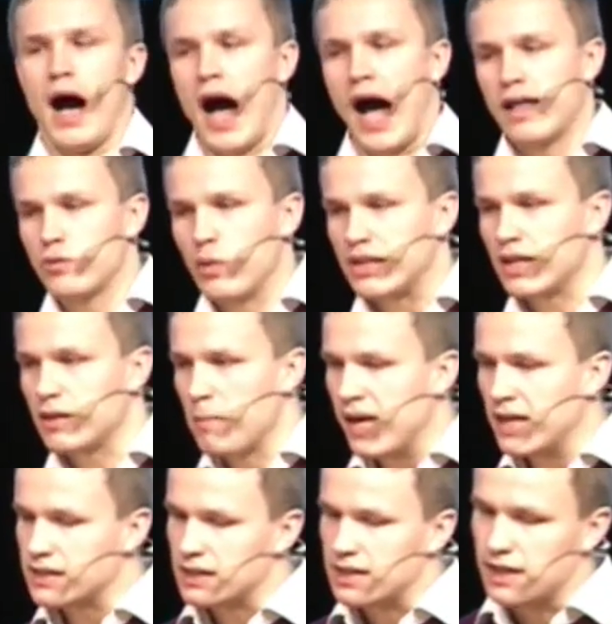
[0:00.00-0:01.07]
And what it
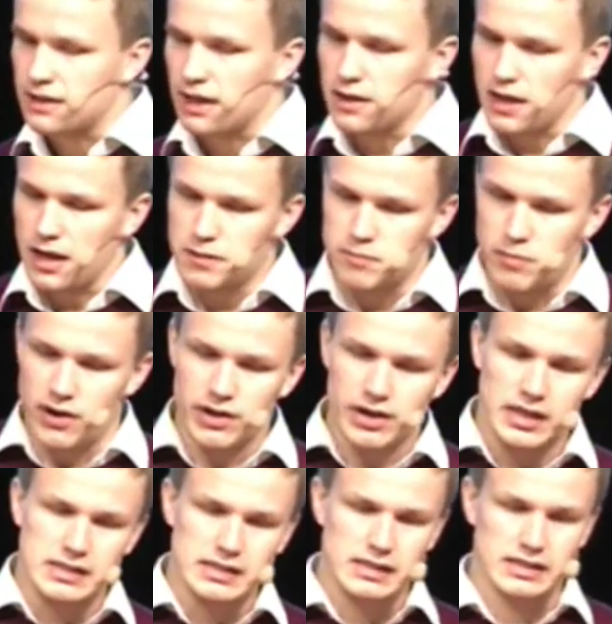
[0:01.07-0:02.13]
means, it
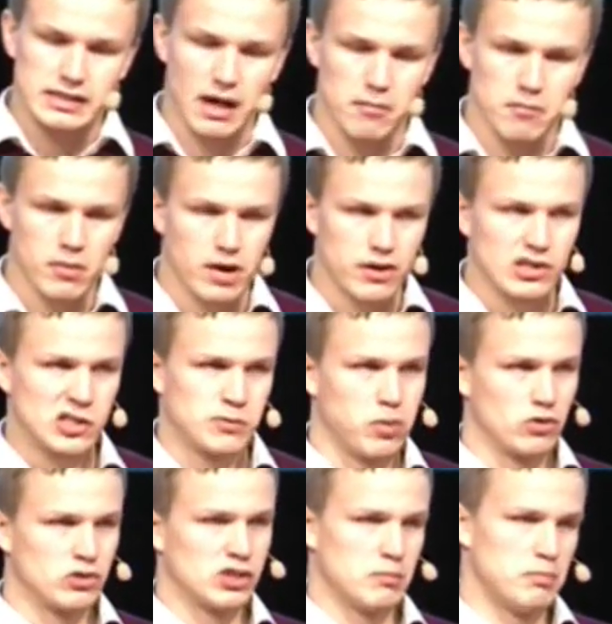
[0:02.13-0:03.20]
buries some
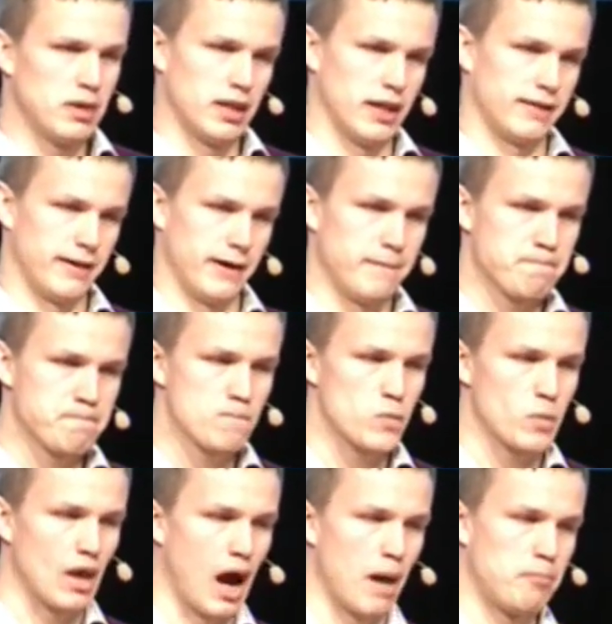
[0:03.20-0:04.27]
responsibility
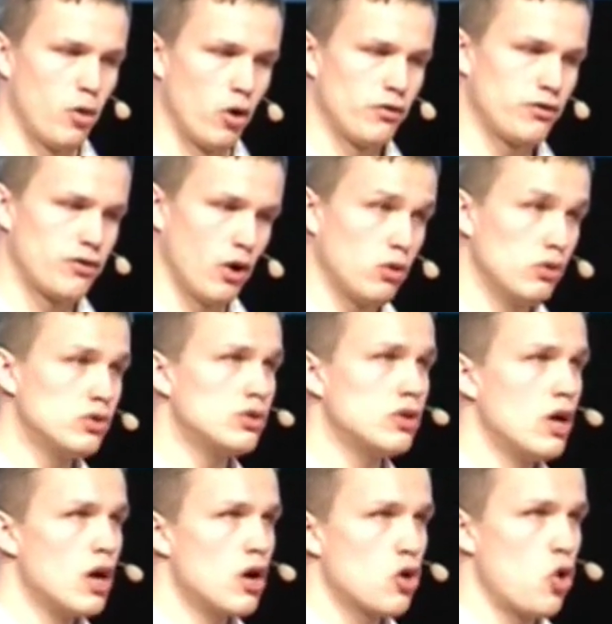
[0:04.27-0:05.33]
upon those
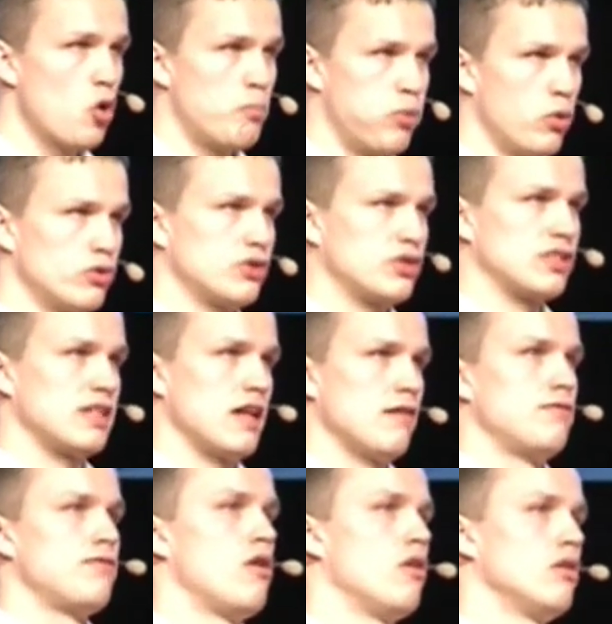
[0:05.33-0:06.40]
who put stuff
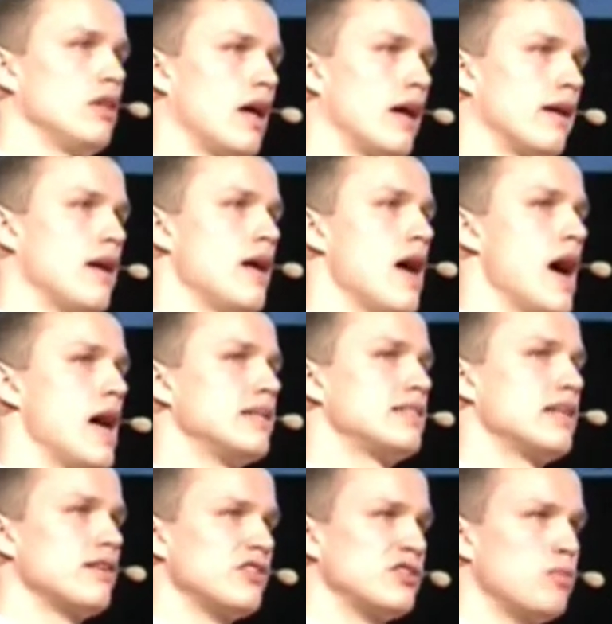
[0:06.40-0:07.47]
online. And
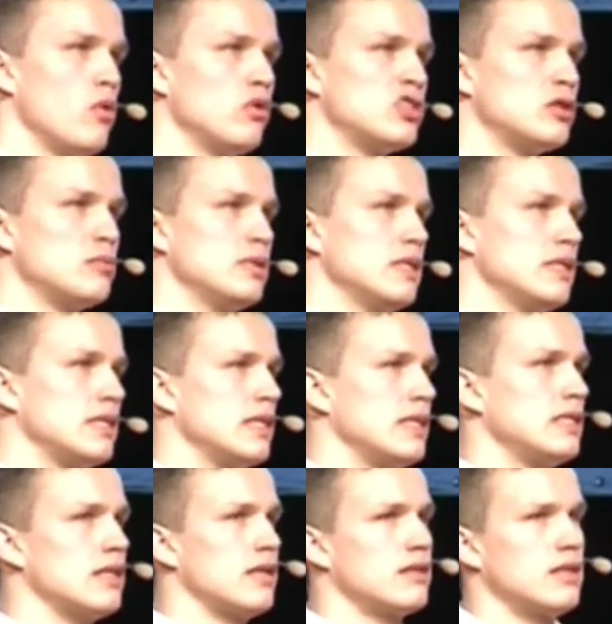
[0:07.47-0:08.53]
the responsibilities
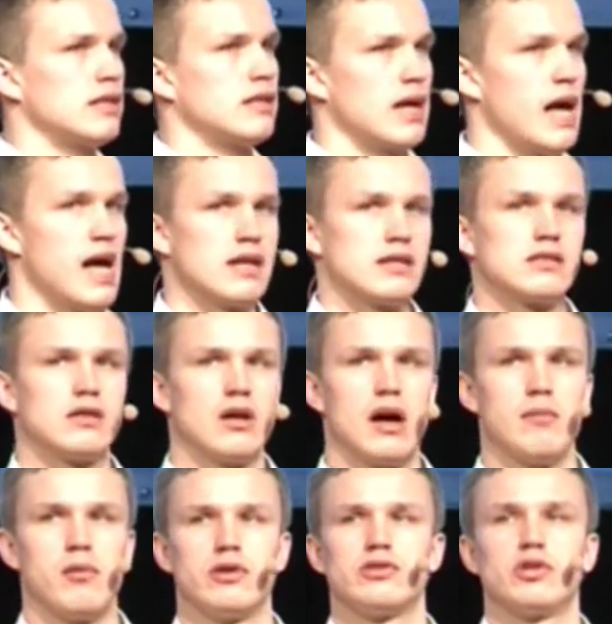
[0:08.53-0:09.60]
that it has
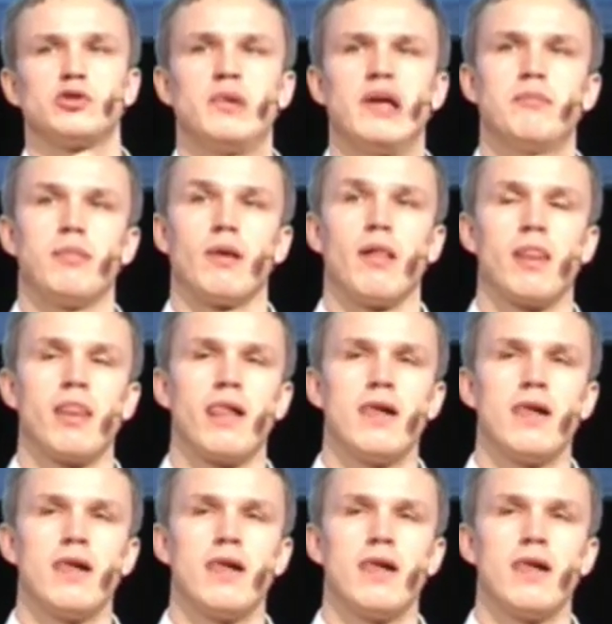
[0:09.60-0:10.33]
upon those people